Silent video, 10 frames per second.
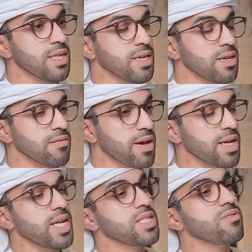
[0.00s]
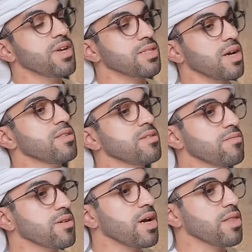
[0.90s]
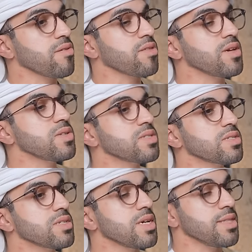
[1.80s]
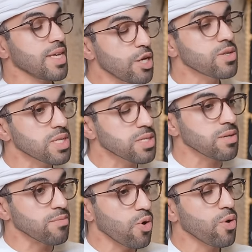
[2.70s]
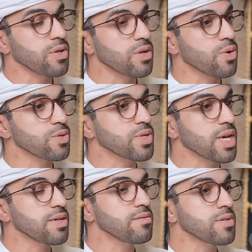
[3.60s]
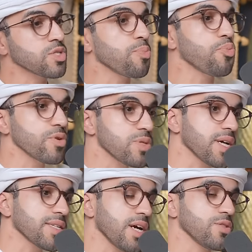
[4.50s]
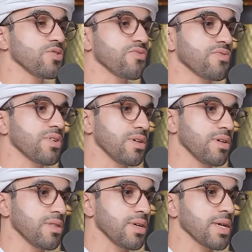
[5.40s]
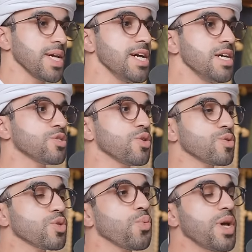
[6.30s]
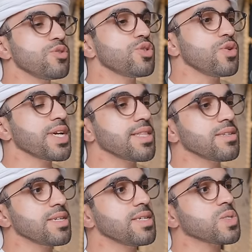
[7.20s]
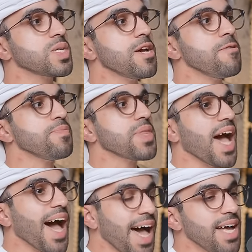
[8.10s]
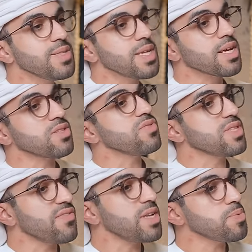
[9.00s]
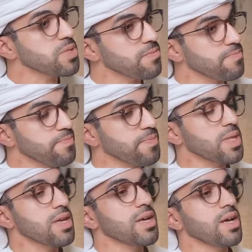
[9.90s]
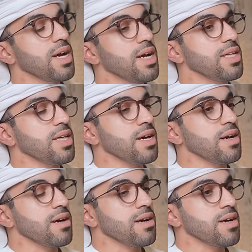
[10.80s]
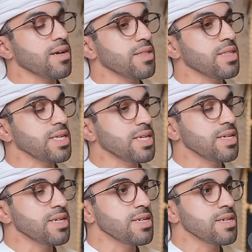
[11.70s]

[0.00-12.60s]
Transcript: the regulatory and other other things, uh, the ecosystem all all together supports that kind of uh, thing. So, so the way you should look at it is, as the country develops, uh, the